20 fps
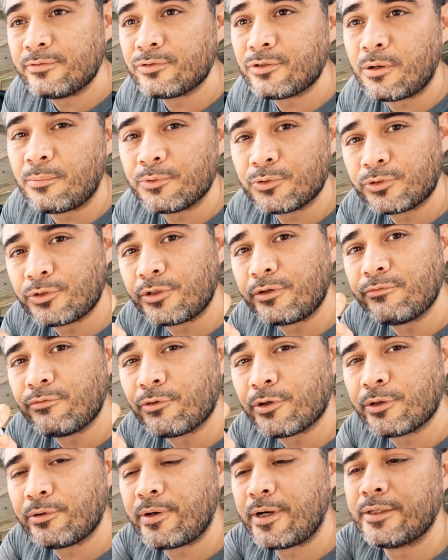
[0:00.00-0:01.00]
so almost
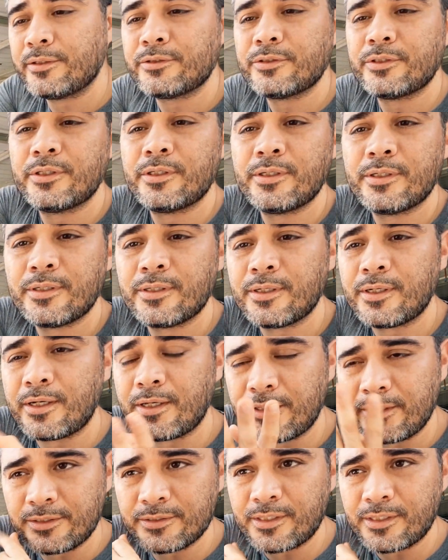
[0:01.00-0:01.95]
34 grains. These